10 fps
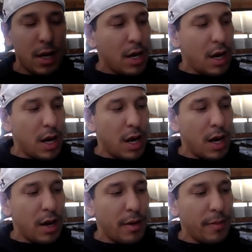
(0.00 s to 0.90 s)

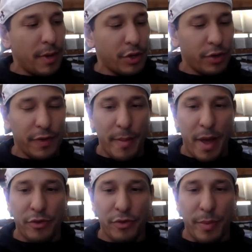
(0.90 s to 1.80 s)
I'm not sure if that
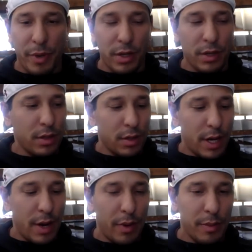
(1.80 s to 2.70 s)
math's right, but
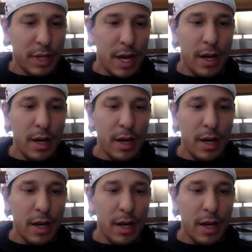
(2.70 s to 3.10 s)
you get what I'm saying.